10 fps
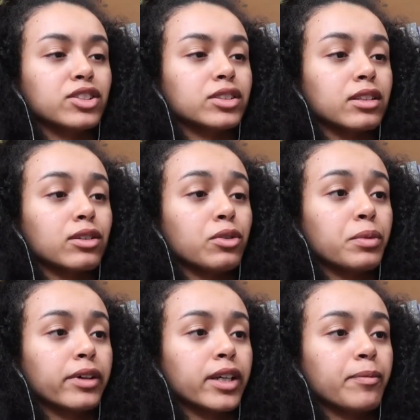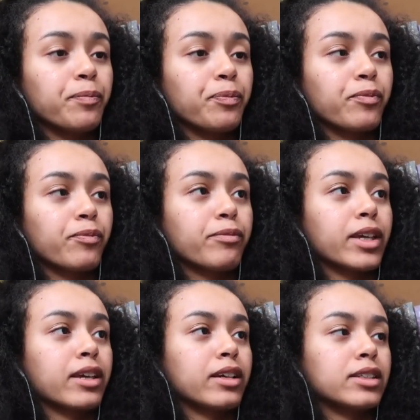just a little worried
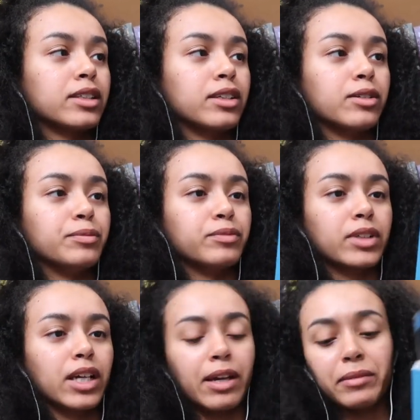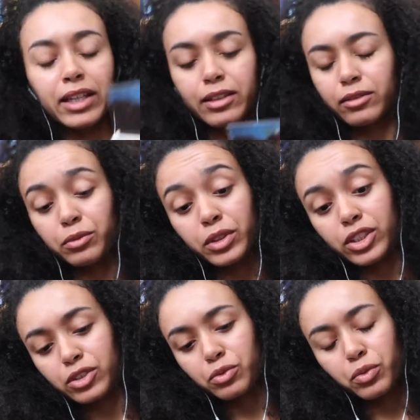because I'm like, we
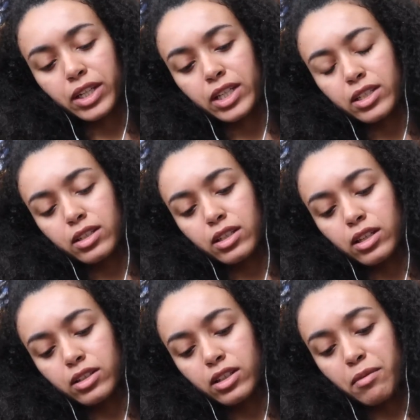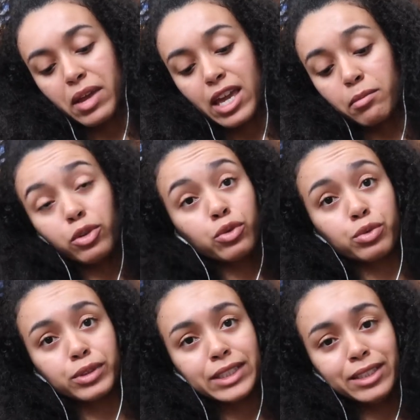just witnessed some animal
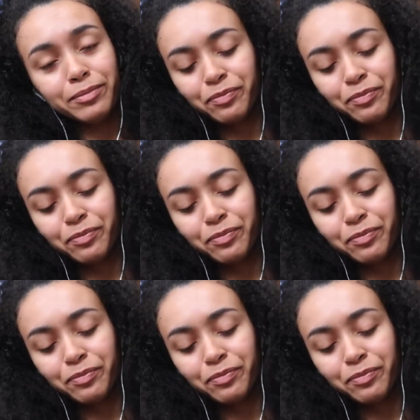cruelty,